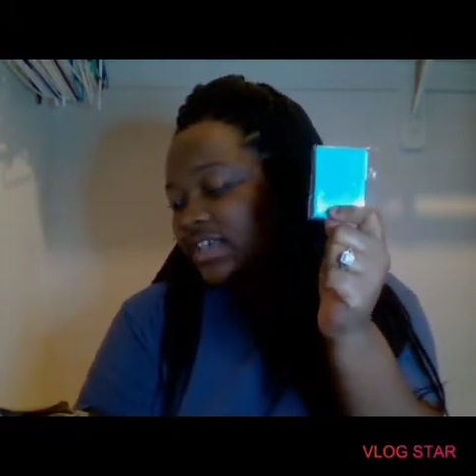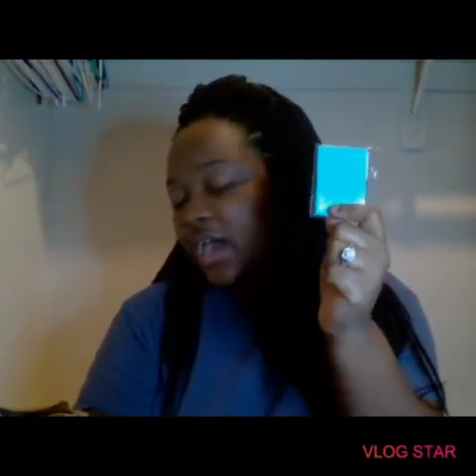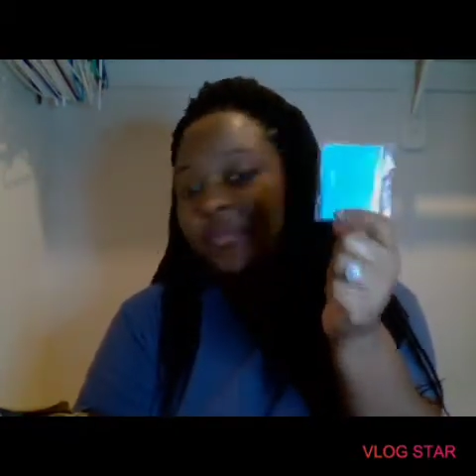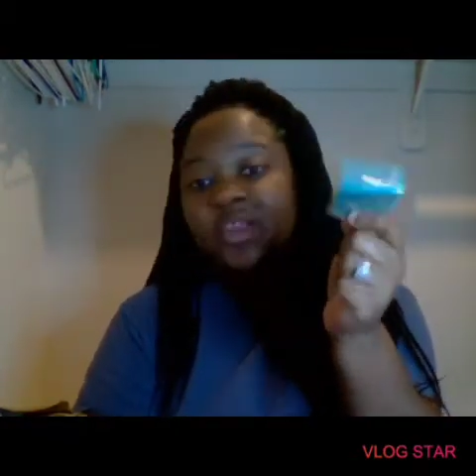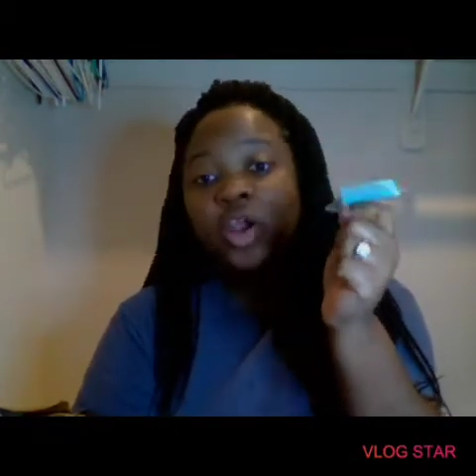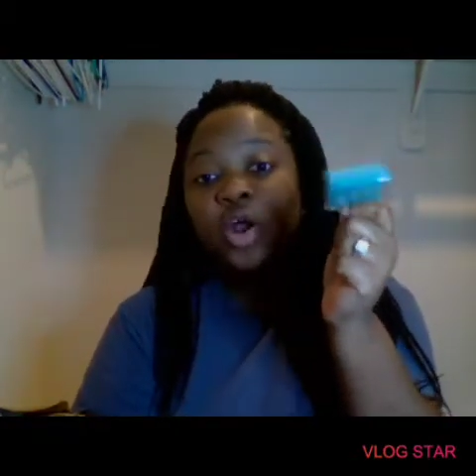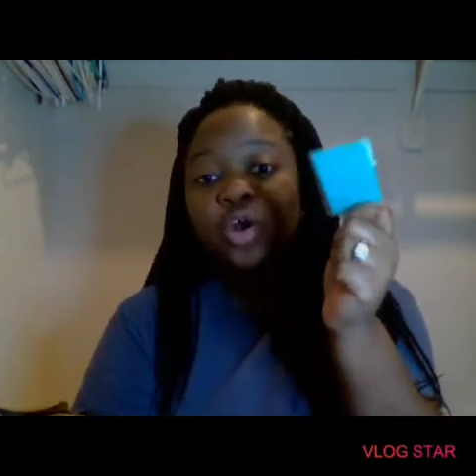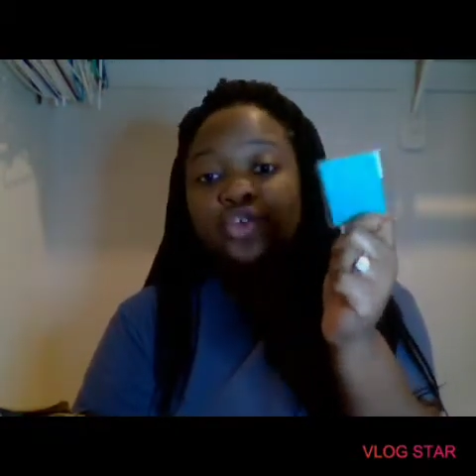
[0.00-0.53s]

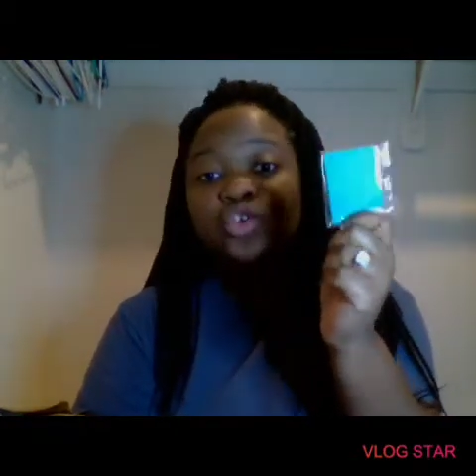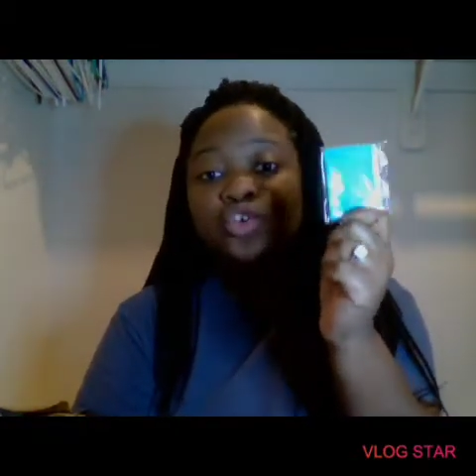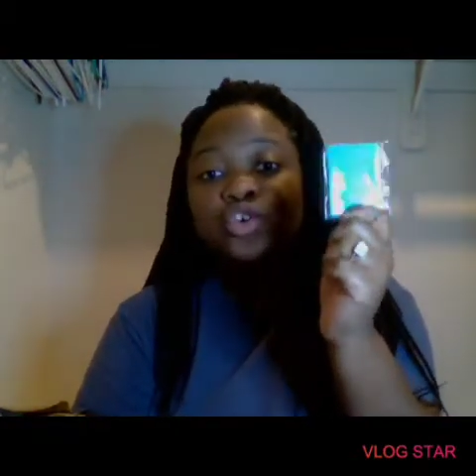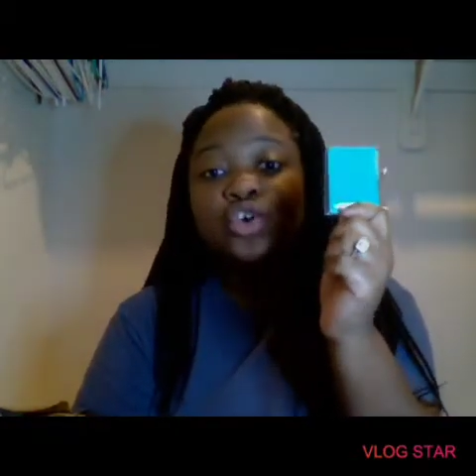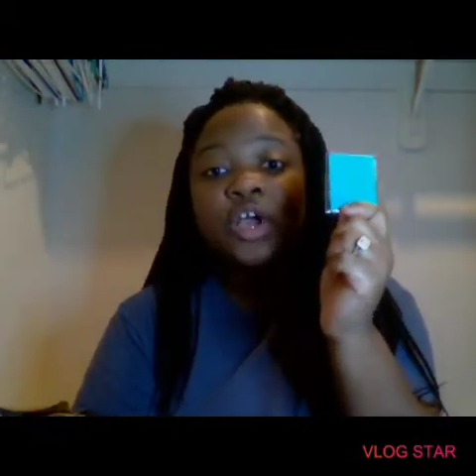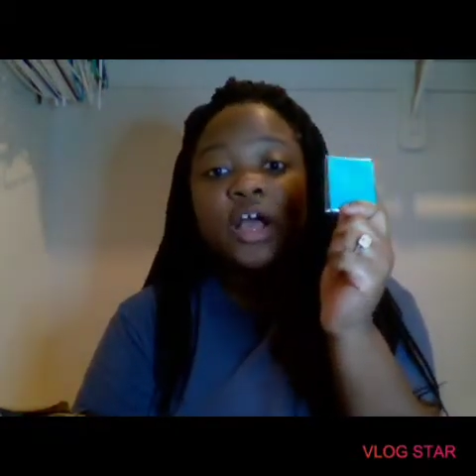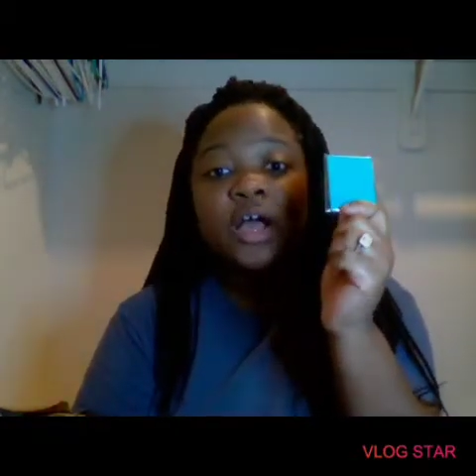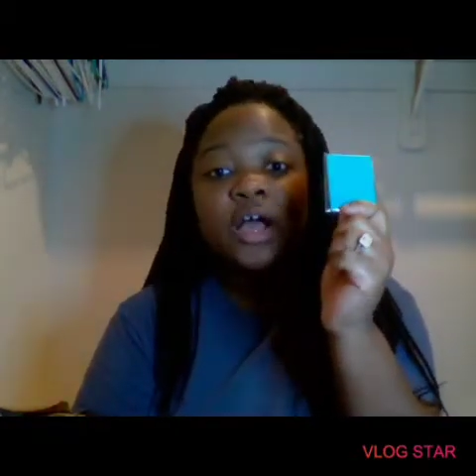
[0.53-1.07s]
on
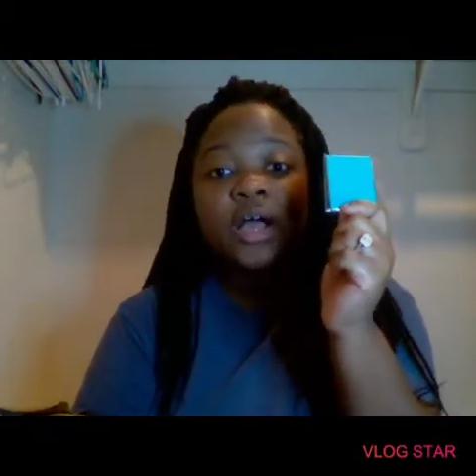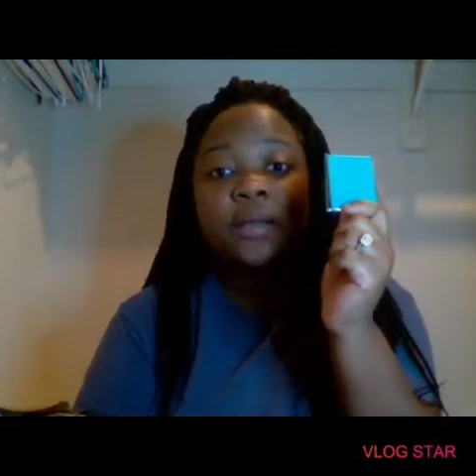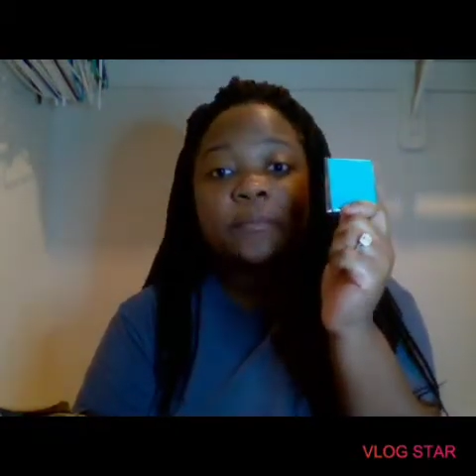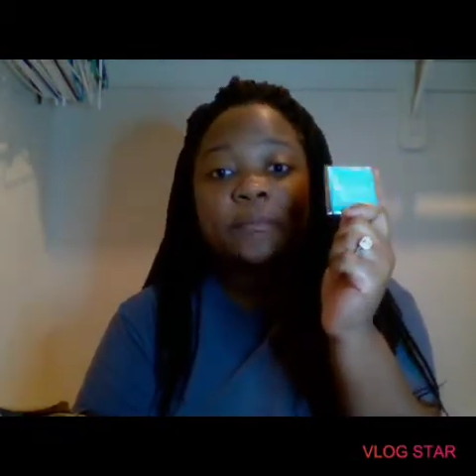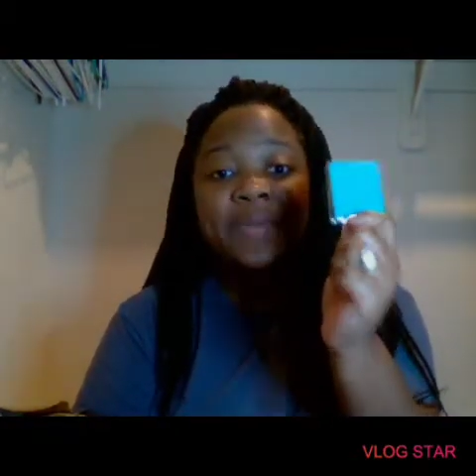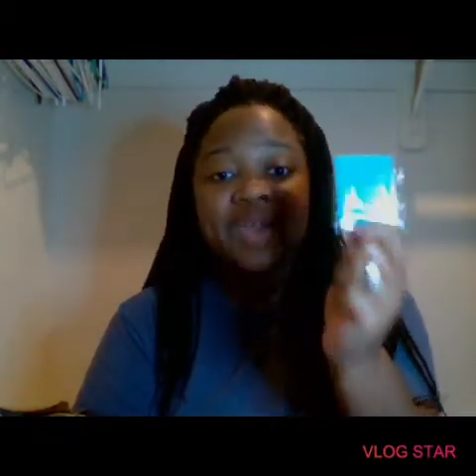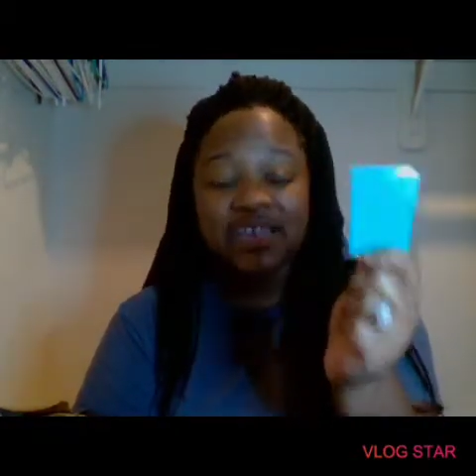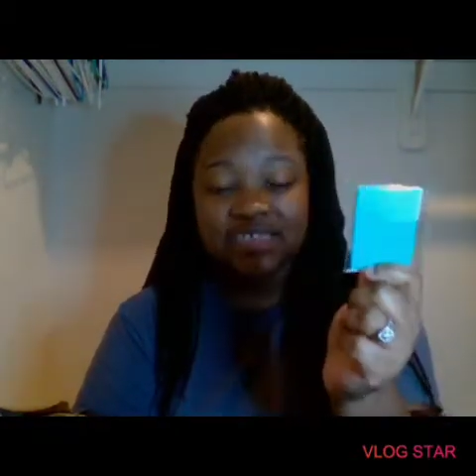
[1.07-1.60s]
your
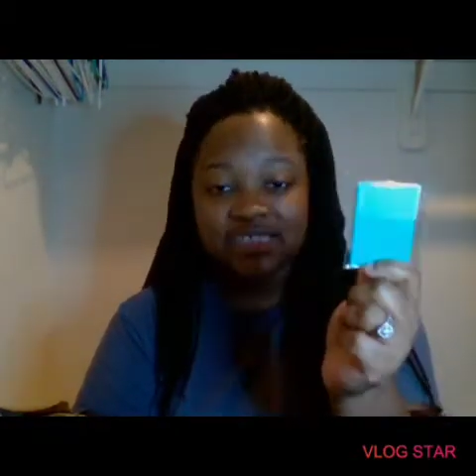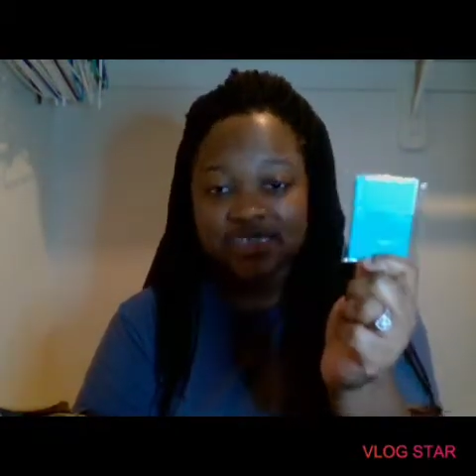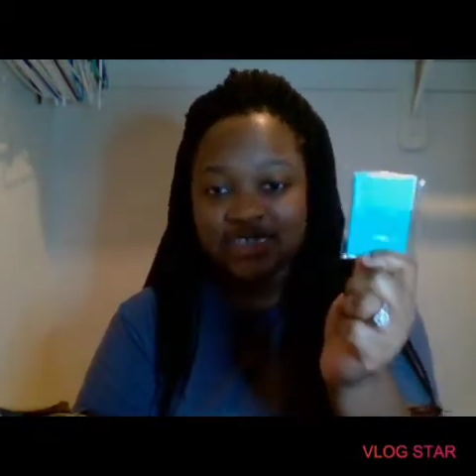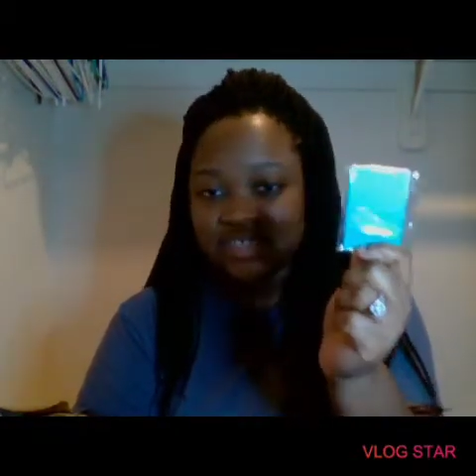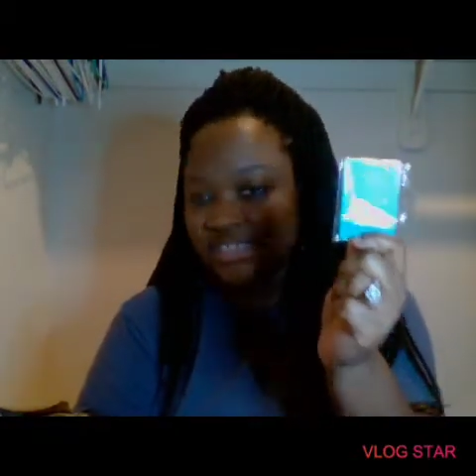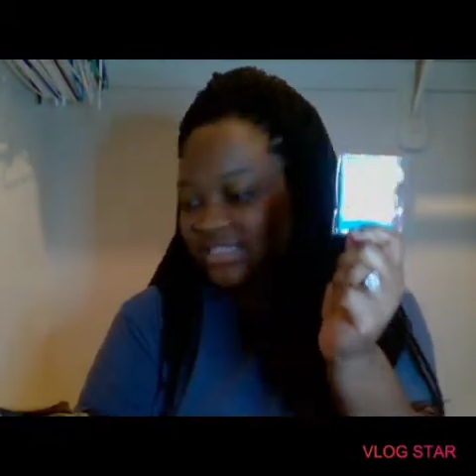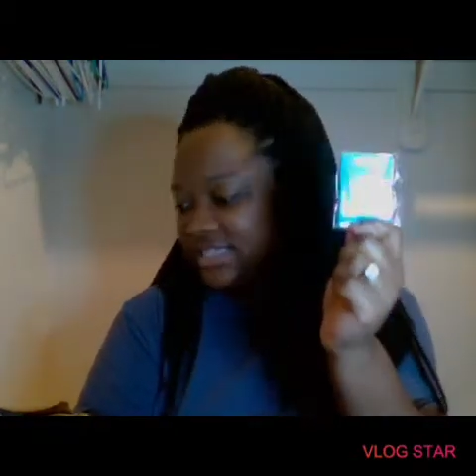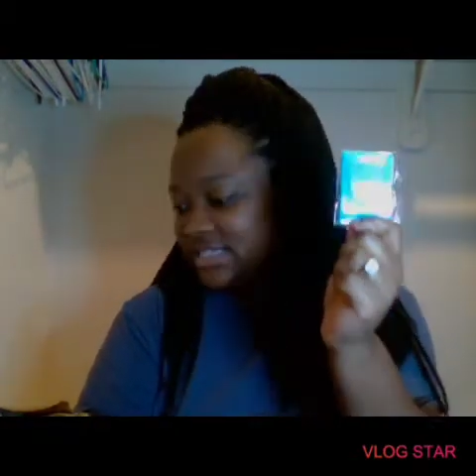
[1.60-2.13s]

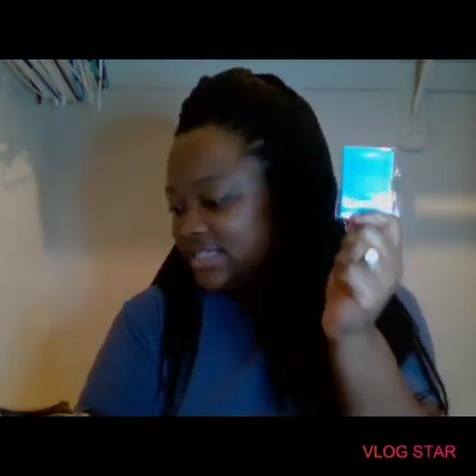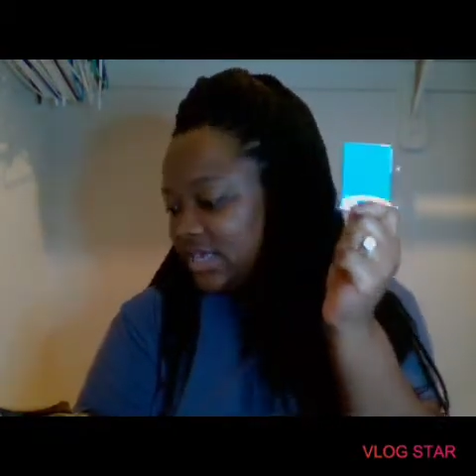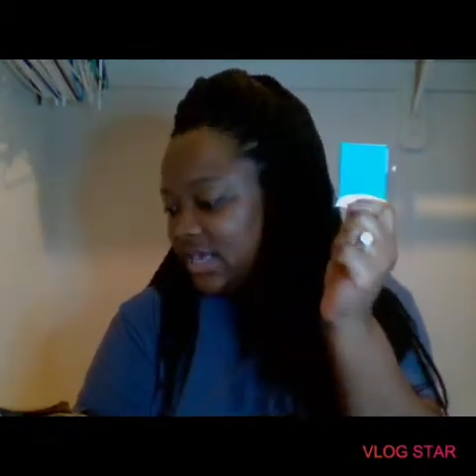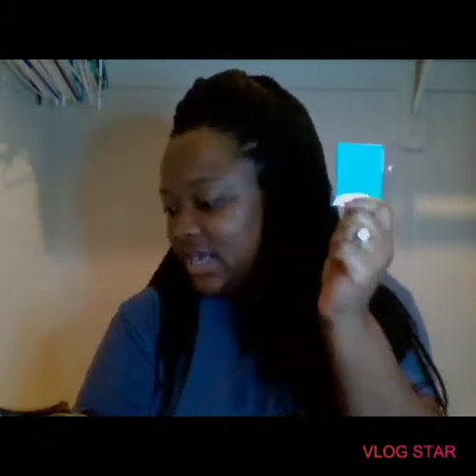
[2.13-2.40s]
bases